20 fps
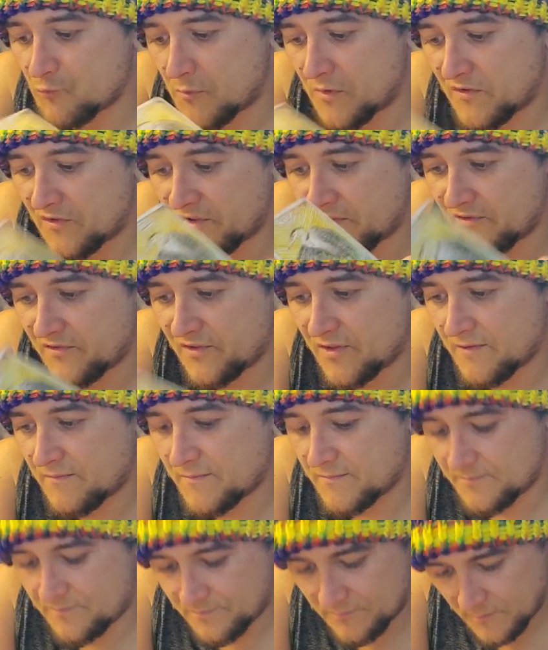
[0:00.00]
6,
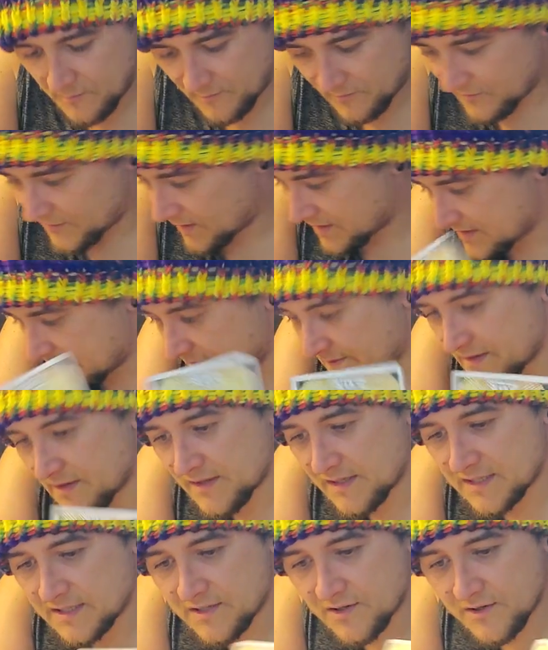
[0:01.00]
7 of
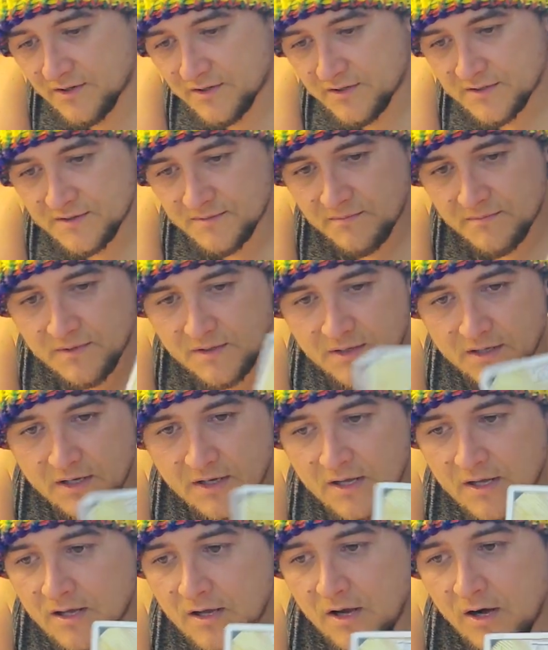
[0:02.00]
these cards
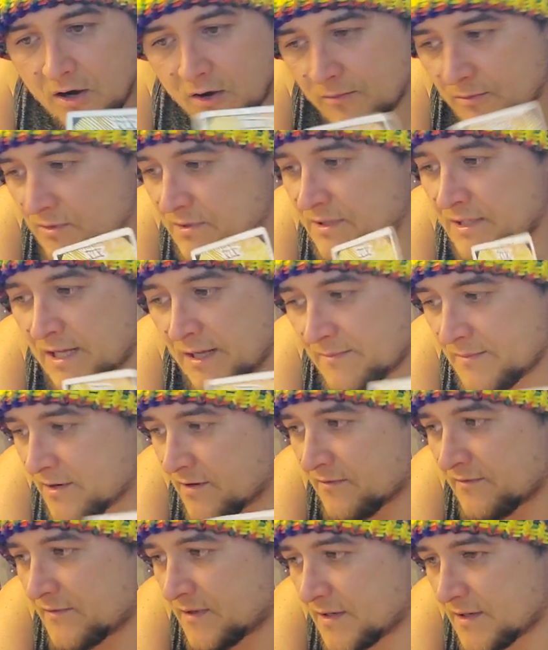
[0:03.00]
almost damn near
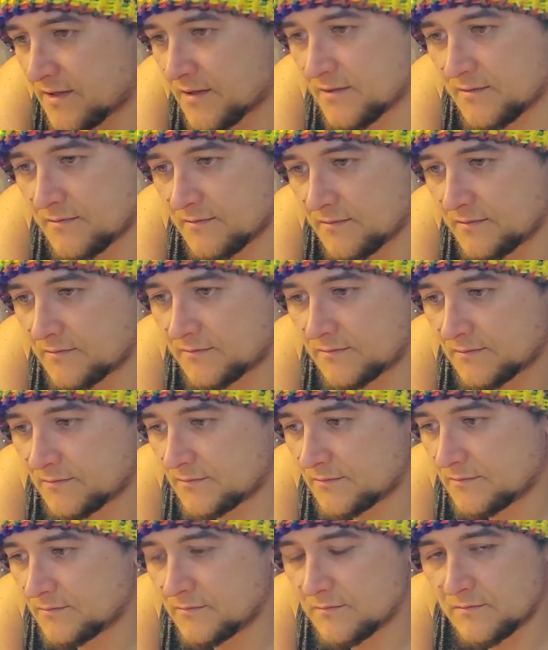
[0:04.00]
fit
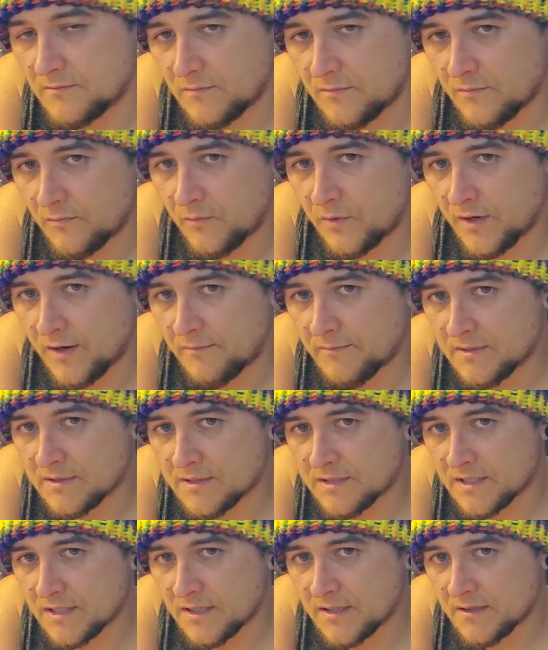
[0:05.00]
what I've been
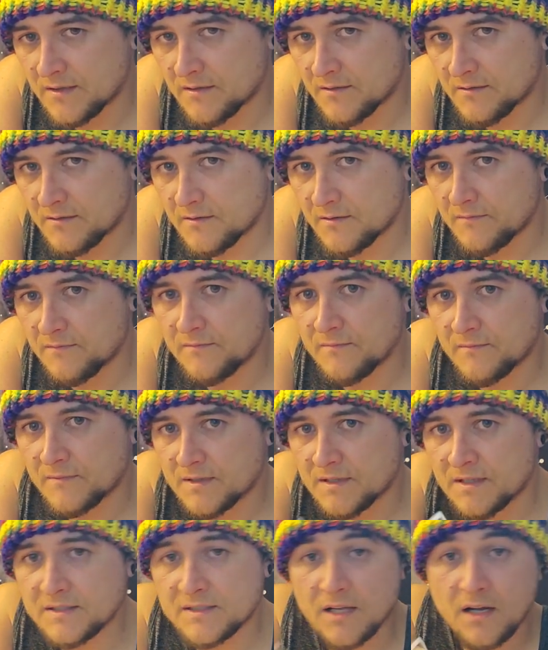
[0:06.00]
seeing
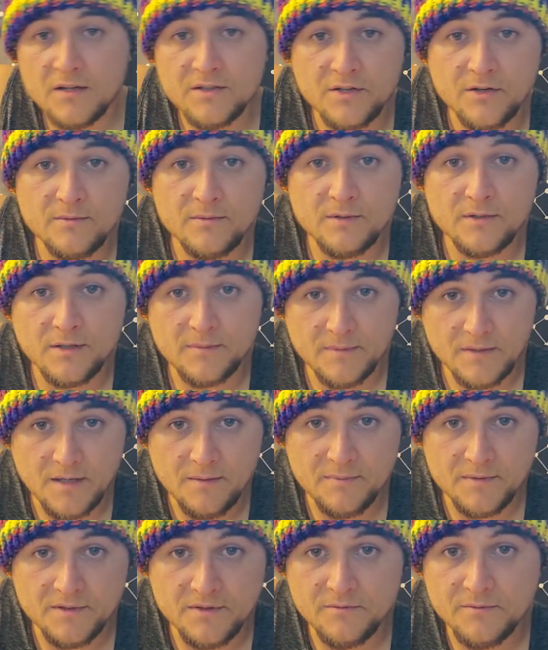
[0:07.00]
since October coming
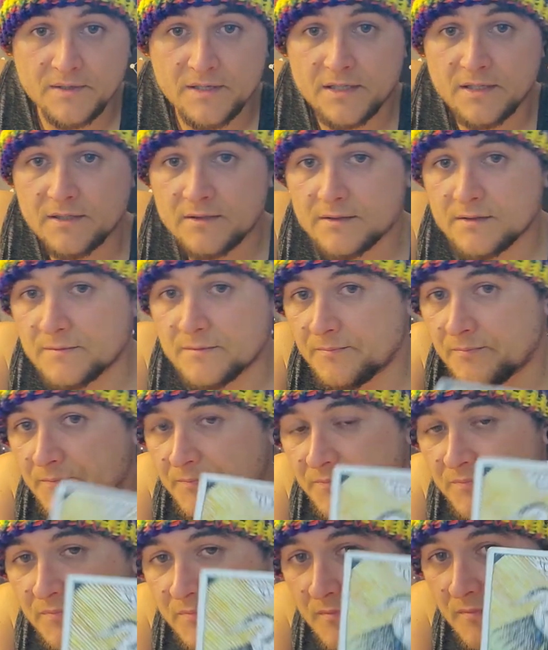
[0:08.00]
up in your readings,
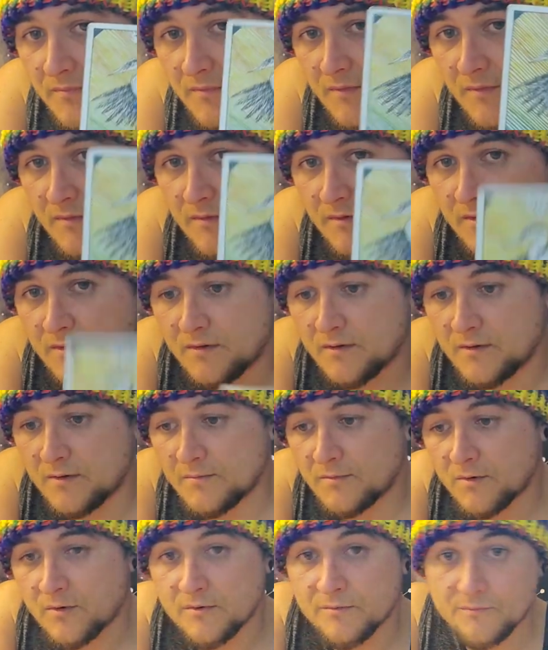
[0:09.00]

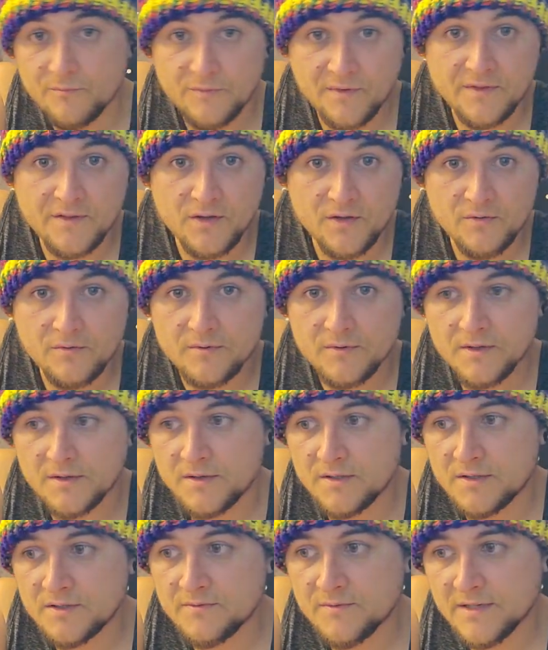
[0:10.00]
or with you in
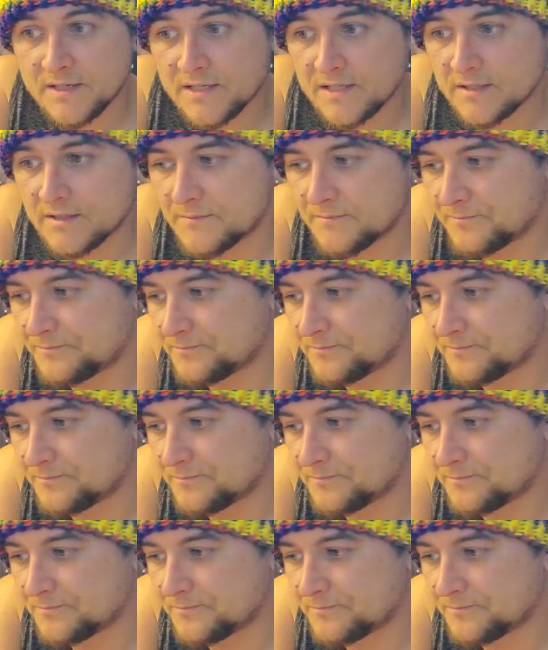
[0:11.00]
these readings.